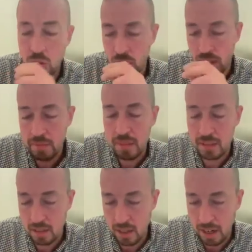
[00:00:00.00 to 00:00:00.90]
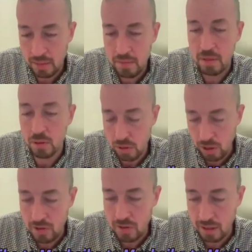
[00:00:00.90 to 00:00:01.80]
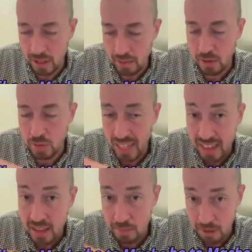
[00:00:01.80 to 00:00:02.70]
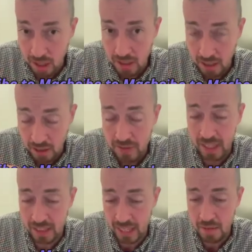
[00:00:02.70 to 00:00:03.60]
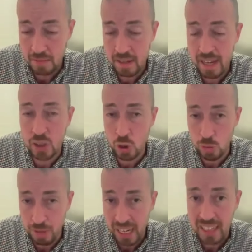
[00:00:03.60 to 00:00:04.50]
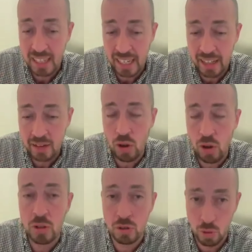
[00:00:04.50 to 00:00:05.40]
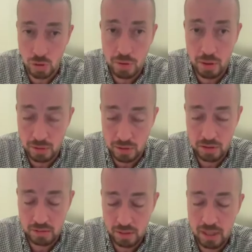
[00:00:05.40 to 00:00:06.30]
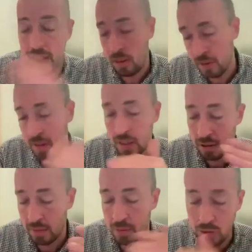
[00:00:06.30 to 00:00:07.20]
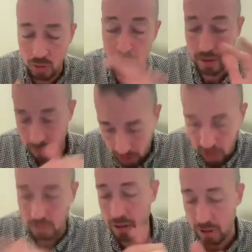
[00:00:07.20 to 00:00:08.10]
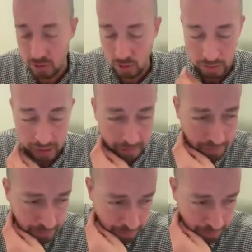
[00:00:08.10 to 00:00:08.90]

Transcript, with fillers: You're in Mitzrayim, you slaughter the lamb, you take the blood of that lamb, and you're painting it on your doorposts, right, and on the lintel of your door, but all around your doorway.